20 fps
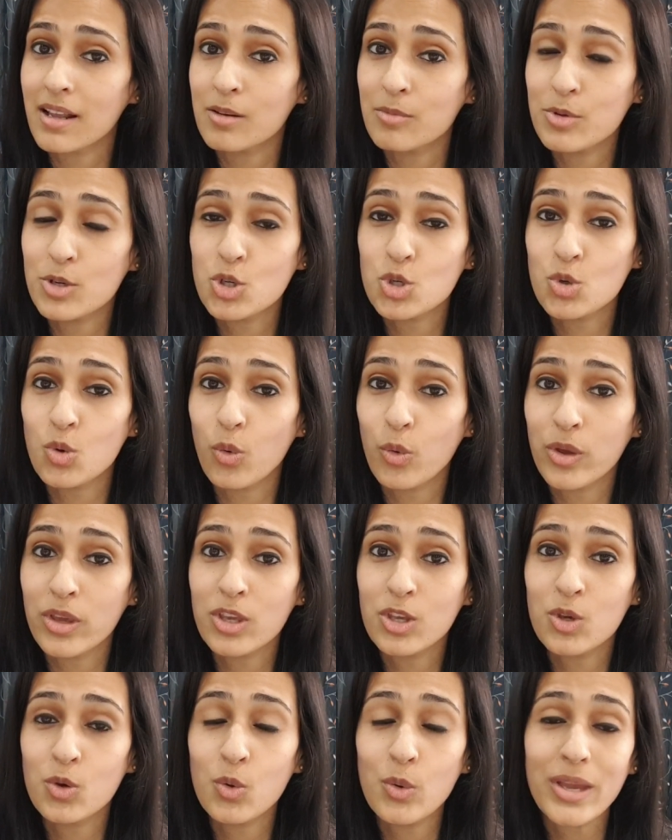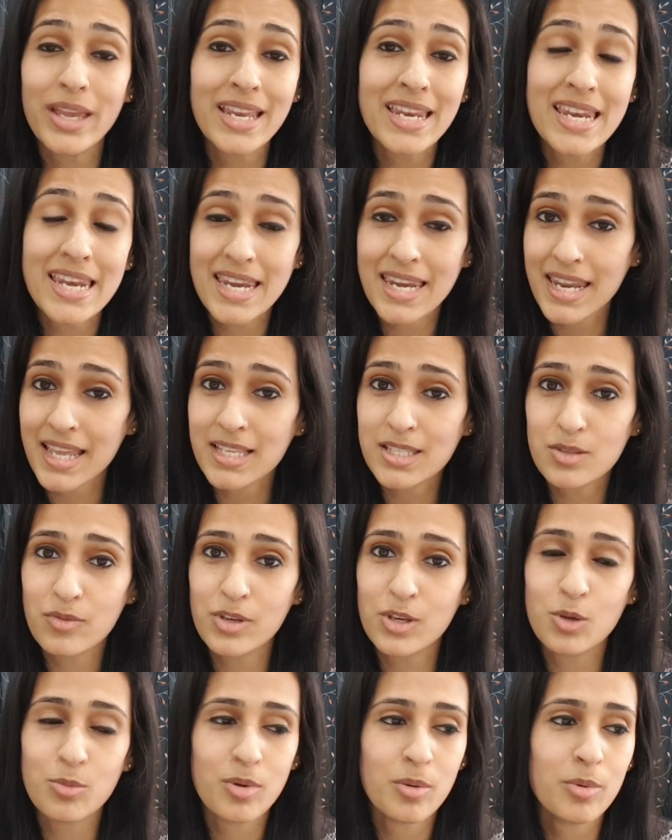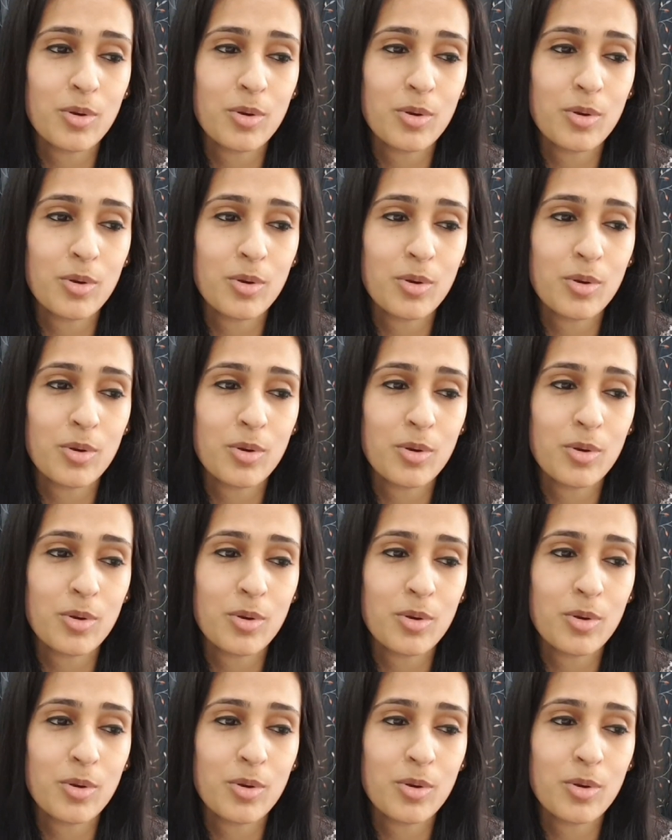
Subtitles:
I'll be showing you in next video,